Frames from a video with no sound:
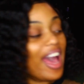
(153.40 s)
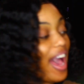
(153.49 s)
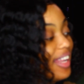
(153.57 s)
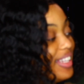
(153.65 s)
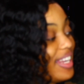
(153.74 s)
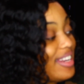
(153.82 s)

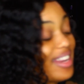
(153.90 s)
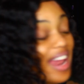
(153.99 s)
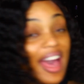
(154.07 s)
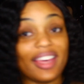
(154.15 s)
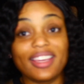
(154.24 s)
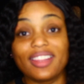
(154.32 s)
I did
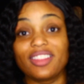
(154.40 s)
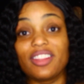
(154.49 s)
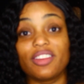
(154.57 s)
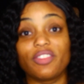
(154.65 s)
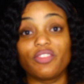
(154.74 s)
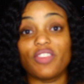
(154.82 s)
not get
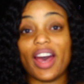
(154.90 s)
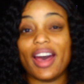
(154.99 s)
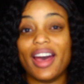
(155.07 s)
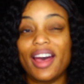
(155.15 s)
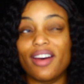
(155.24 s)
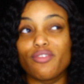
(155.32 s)
the
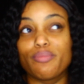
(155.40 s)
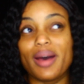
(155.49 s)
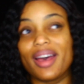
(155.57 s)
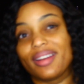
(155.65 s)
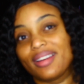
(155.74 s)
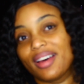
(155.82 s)

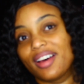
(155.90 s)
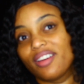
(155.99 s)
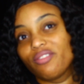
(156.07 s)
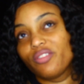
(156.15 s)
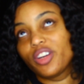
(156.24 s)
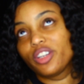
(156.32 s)

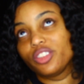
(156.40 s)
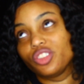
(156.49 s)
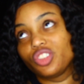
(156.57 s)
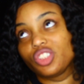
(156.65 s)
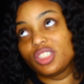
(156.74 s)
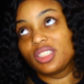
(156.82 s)
5x9
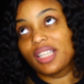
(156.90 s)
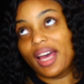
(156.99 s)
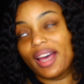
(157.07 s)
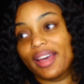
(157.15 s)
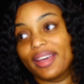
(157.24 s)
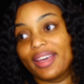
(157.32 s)
version.
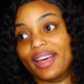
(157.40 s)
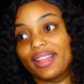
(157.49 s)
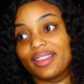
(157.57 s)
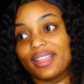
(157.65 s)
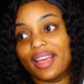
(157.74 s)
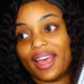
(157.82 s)
I
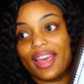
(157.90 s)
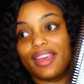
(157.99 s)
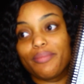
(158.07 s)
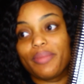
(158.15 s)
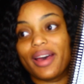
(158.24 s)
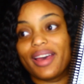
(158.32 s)
got the
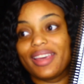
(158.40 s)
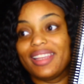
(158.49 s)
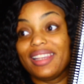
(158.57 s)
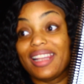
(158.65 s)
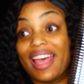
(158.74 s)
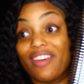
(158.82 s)

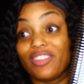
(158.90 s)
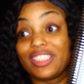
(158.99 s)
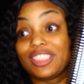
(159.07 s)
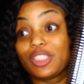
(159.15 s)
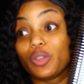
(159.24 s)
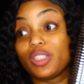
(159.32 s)
8x11.
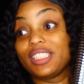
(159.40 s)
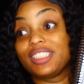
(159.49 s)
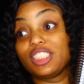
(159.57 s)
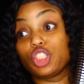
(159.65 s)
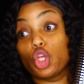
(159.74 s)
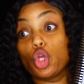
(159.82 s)
So this
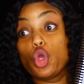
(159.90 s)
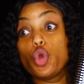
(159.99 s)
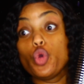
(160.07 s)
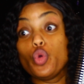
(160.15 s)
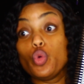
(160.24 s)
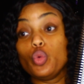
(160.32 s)
is
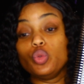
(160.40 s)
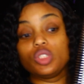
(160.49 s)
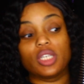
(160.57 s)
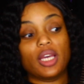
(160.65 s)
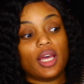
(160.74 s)
huge.